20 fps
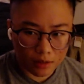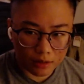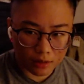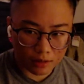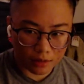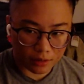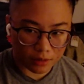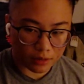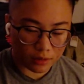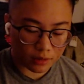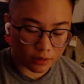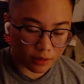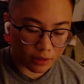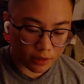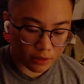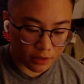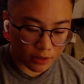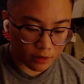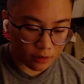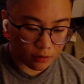Like they
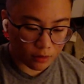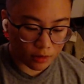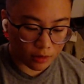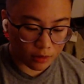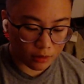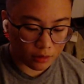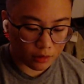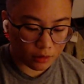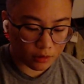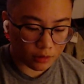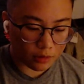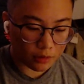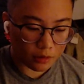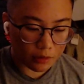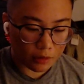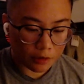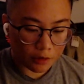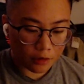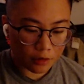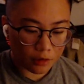sound like
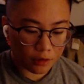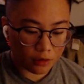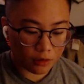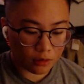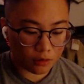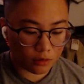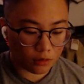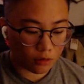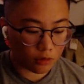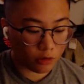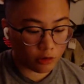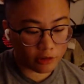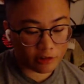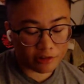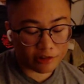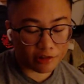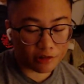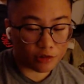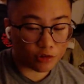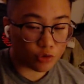they're all
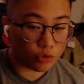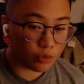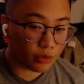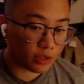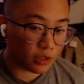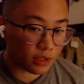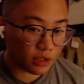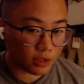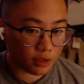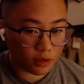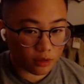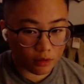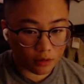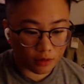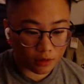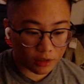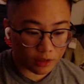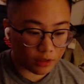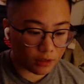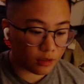into it and all
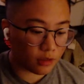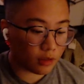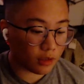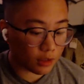that.